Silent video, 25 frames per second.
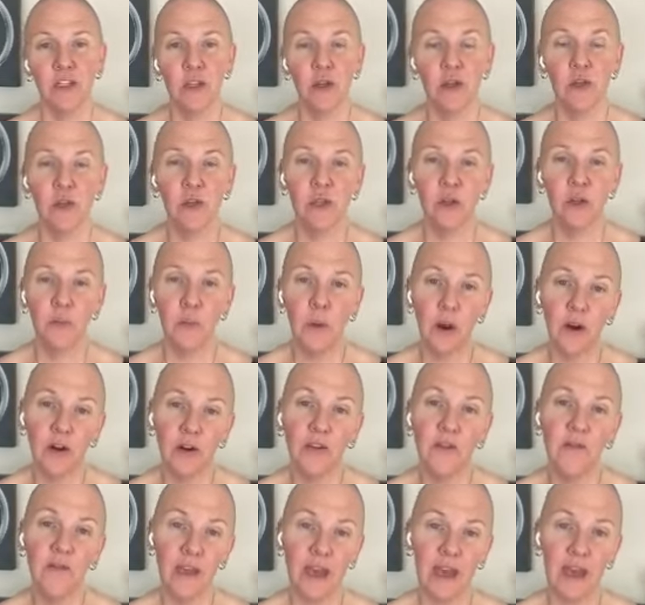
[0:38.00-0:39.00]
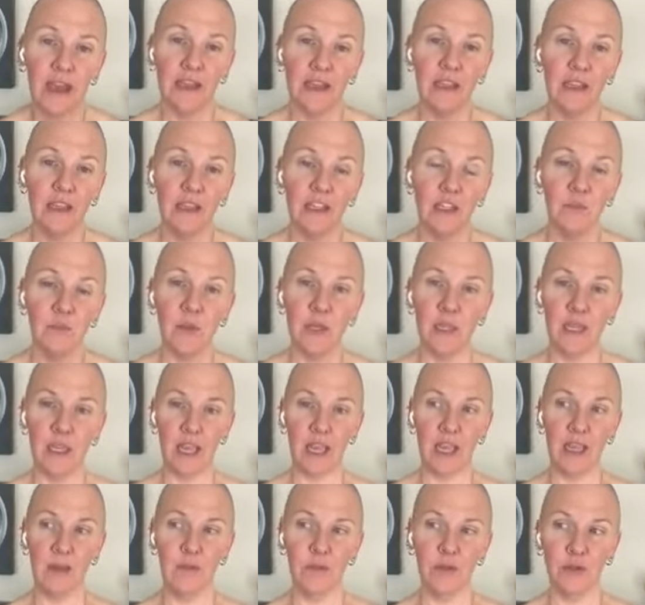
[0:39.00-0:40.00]
And so part of that is
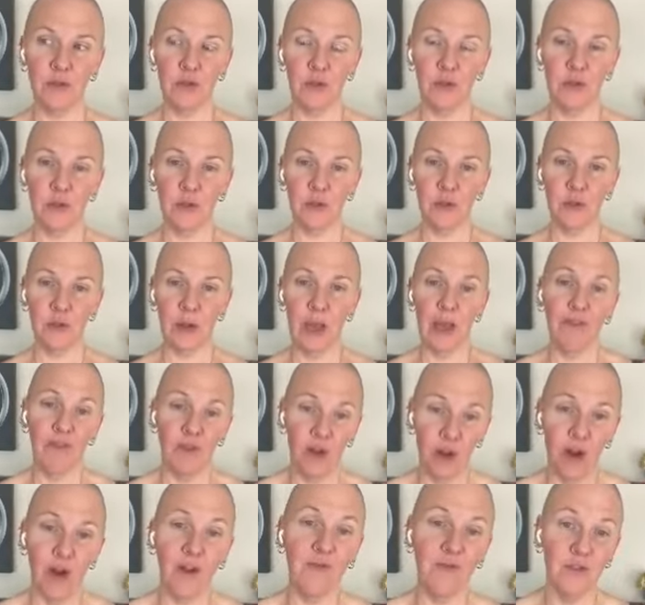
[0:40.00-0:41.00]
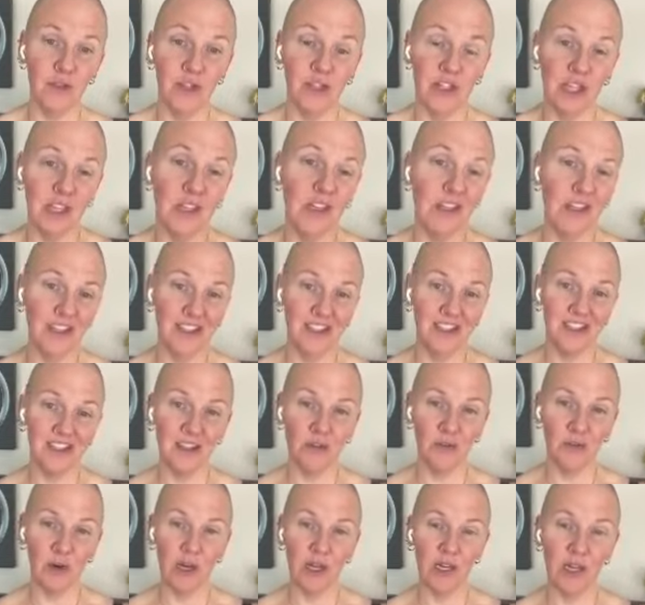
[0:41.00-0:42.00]
being able to have
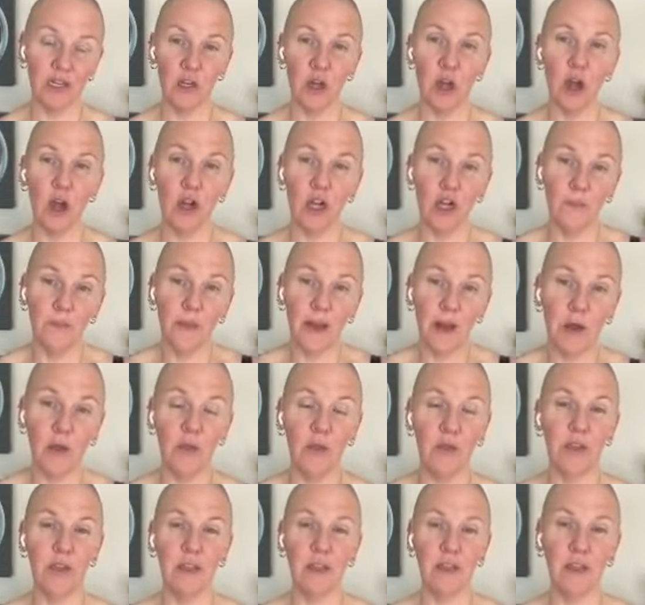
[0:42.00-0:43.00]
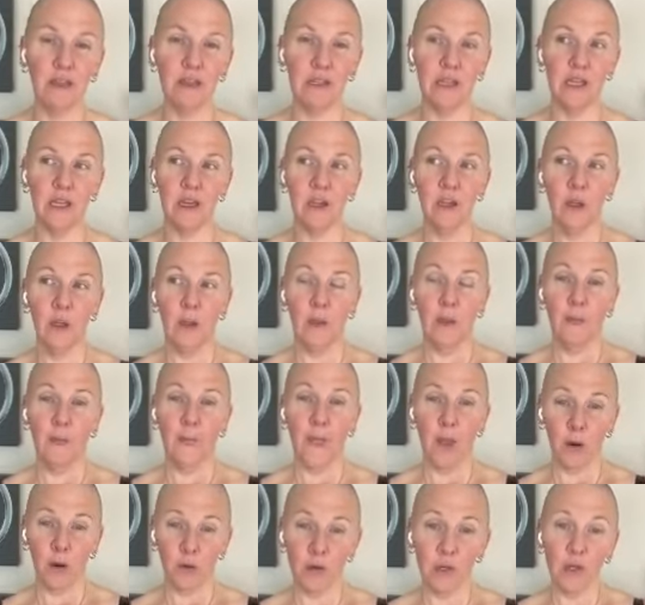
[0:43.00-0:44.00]
conversations, right? Talk about things that
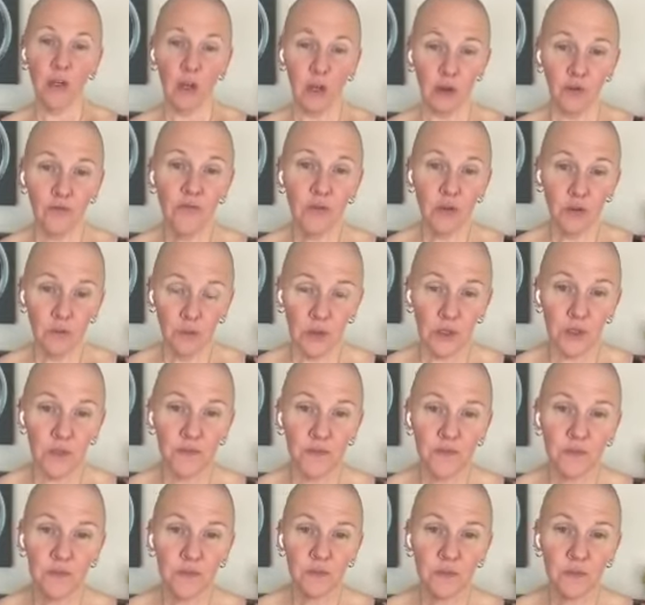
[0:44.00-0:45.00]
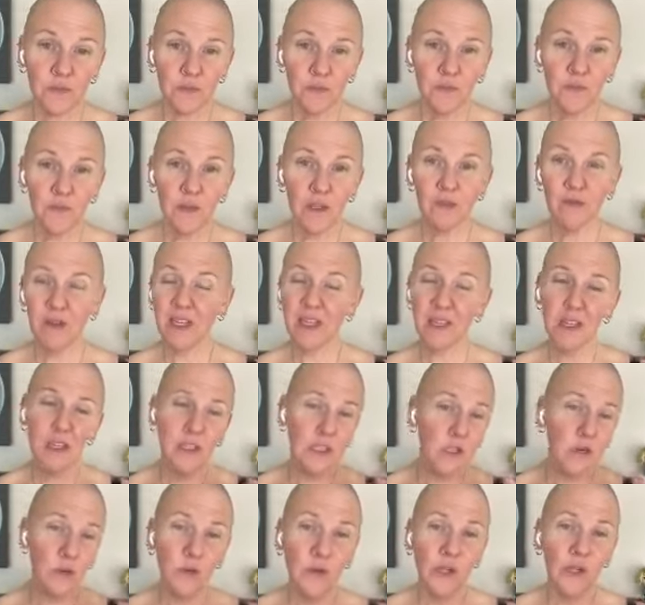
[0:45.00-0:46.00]
are uncomfortable, right?
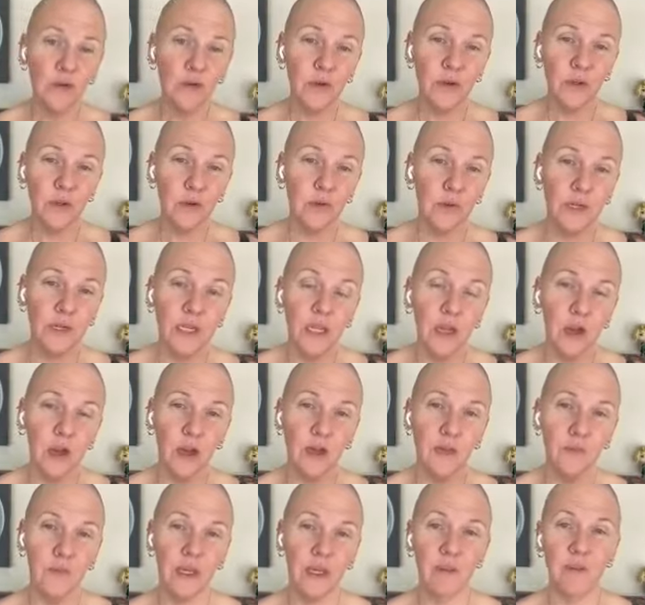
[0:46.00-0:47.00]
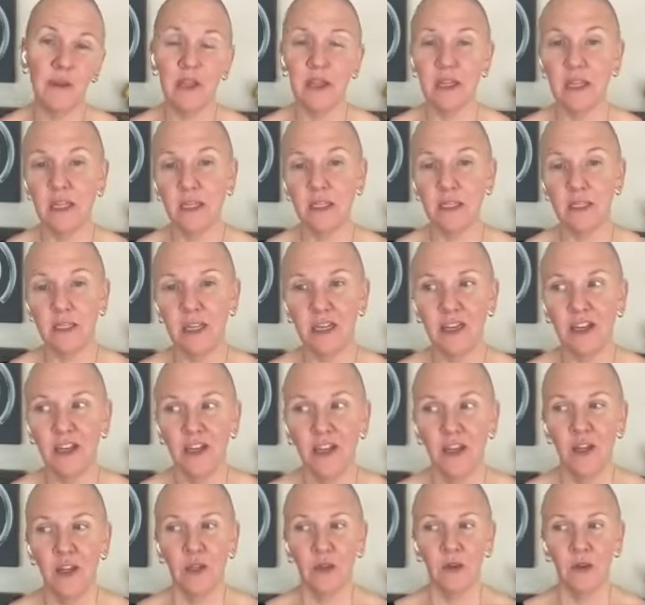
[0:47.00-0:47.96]
Things that we don't agree on, maybe things that